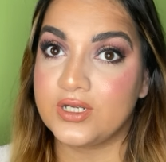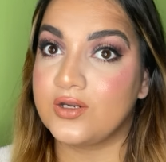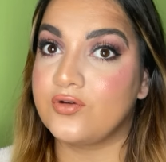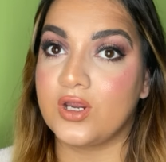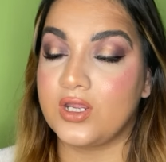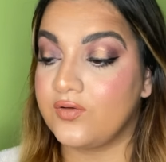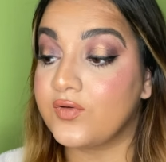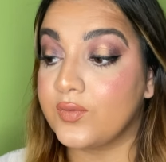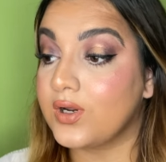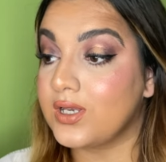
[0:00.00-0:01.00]
Great if
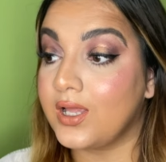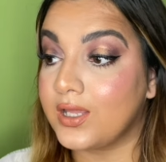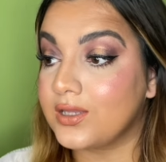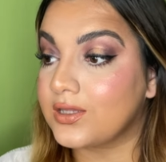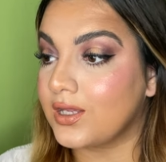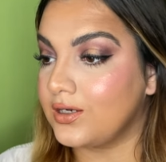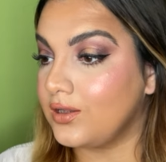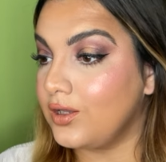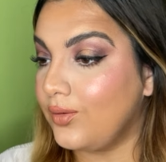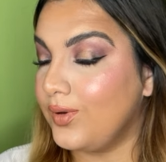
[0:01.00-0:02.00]
you want length and a
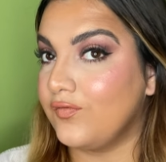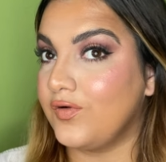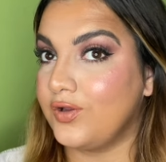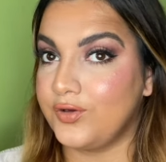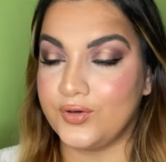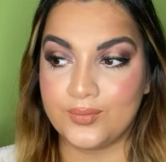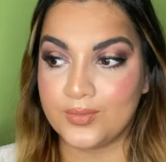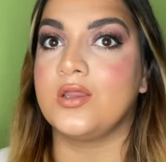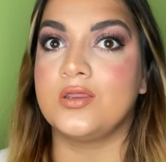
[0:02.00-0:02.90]
little bit of volume.